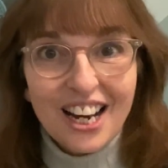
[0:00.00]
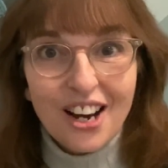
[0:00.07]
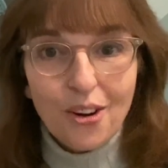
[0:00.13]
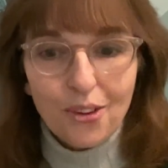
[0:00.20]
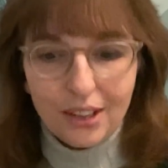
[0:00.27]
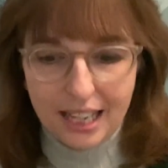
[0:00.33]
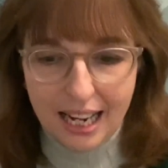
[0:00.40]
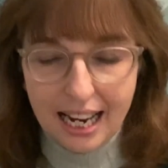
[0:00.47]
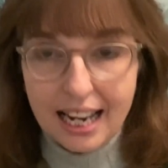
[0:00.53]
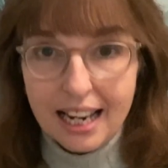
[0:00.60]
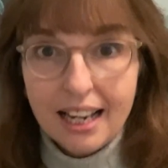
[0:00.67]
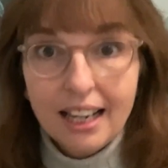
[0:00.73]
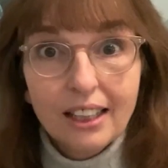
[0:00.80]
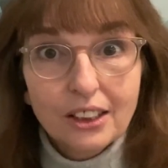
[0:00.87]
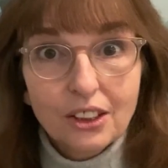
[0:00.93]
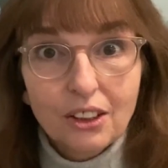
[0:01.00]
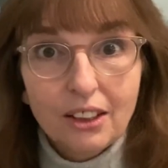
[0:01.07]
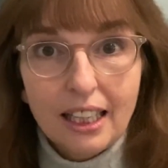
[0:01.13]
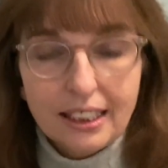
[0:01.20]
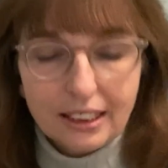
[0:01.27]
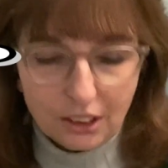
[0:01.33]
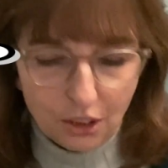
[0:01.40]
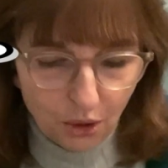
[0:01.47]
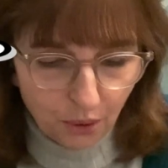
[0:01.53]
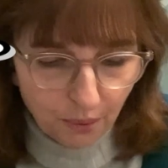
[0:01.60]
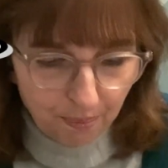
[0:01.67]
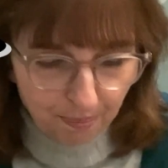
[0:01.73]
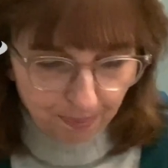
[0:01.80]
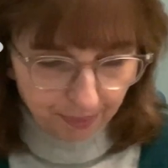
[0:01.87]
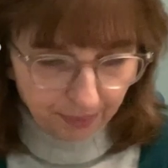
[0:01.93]
Okay, so let's go.
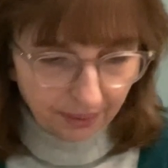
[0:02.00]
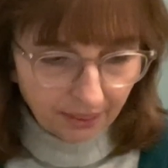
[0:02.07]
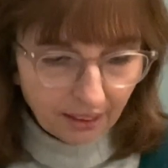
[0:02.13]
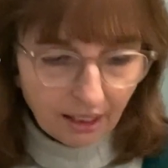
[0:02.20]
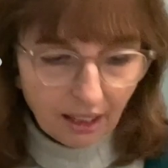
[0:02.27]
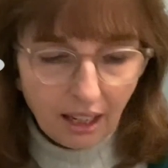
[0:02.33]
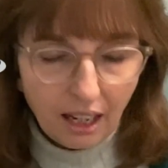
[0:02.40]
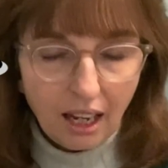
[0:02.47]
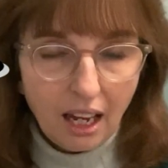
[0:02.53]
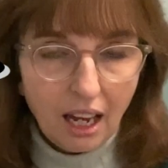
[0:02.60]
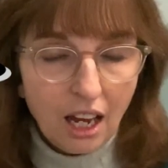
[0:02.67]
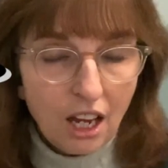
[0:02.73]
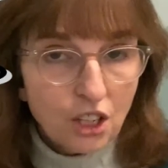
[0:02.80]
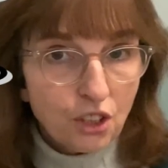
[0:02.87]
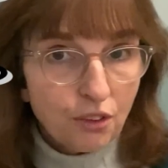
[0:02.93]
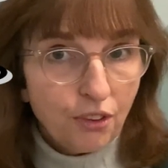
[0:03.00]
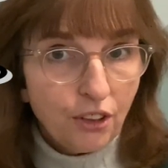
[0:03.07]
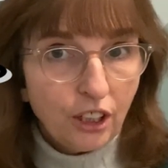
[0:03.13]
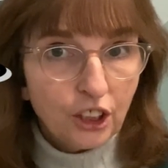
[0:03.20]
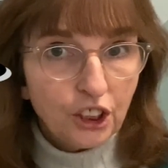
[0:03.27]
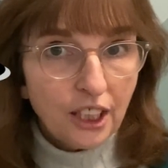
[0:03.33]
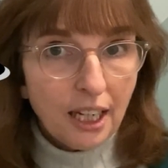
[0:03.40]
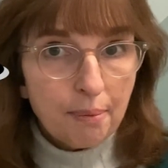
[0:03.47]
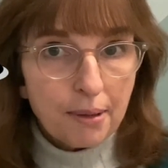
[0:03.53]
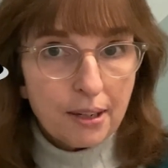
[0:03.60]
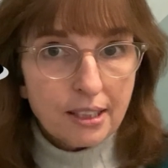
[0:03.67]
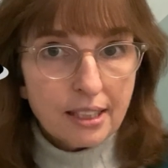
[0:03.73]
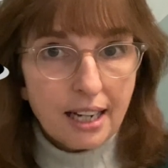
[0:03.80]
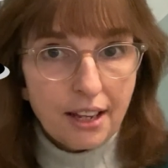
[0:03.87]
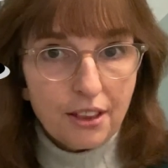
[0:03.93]
So for our shepherd,
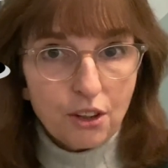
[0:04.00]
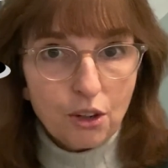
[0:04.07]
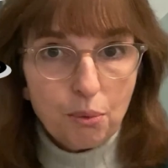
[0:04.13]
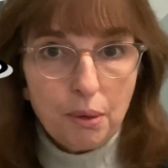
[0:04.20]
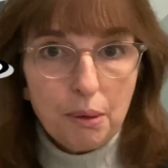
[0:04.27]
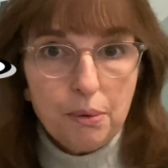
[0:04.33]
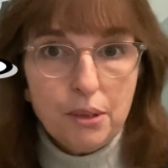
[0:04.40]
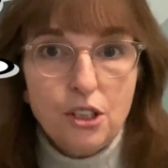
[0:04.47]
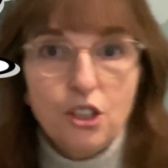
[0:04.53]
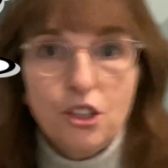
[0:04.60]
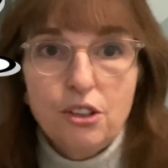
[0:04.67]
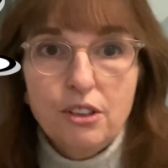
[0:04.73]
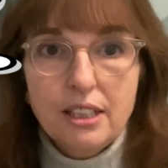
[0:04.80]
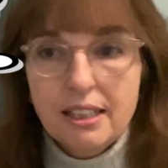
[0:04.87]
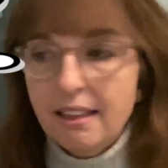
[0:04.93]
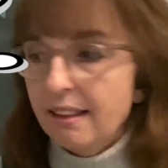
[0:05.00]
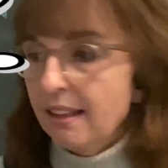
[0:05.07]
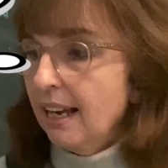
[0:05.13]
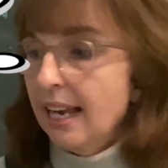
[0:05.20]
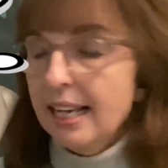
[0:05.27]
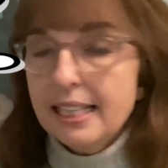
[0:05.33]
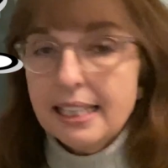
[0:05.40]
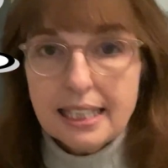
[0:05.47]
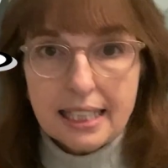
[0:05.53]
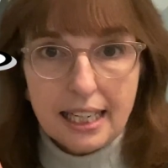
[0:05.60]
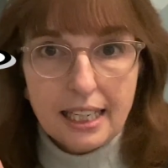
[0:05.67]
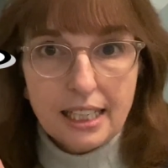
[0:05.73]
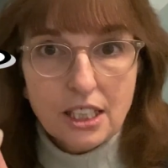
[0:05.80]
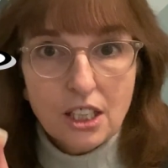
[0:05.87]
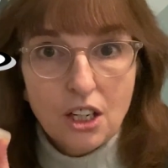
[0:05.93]
I thought we would use
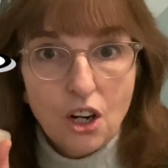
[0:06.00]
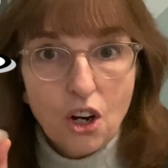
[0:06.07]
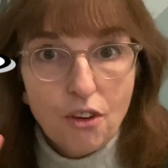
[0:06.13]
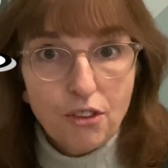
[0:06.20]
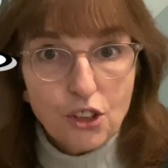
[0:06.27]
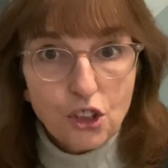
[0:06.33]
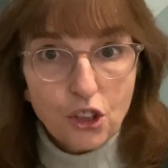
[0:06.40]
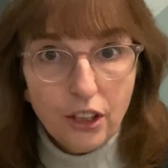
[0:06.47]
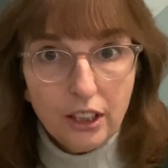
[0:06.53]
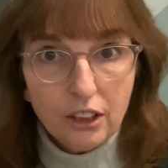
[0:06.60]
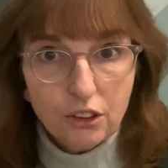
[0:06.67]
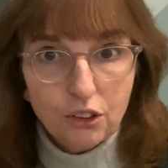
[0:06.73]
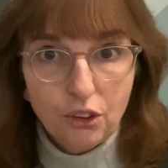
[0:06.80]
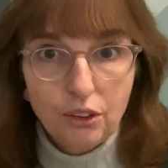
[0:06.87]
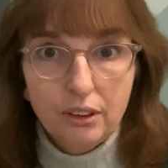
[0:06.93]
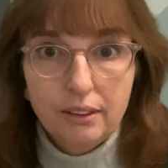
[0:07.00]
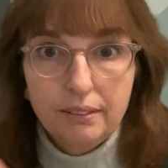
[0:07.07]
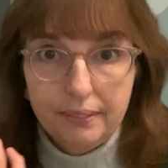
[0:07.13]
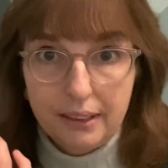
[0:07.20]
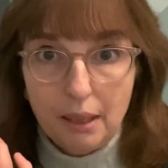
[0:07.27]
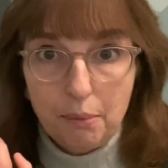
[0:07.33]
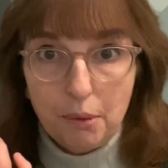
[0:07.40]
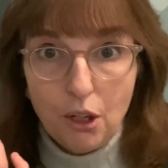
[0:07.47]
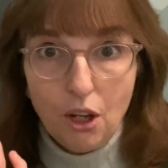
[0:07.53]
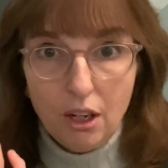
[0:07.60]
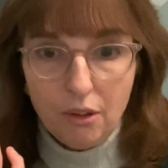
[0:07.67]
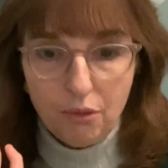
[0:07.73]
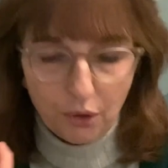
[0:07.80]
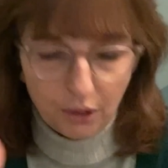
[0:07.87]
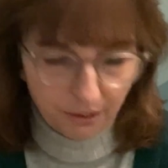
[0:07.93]
inside of a toilet roll. Now we will all
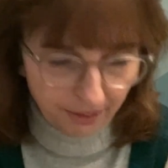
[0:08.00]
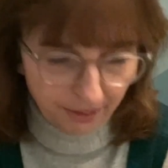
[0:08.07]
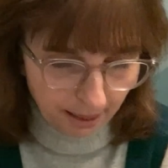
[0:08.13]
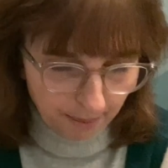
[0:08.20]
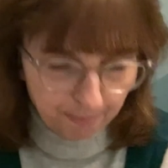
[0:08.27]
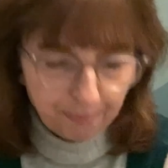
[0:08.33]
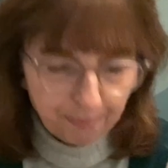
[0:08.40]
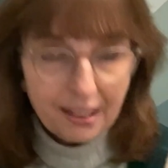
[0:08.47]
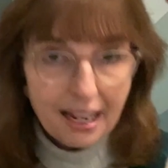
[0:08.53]
have one of them.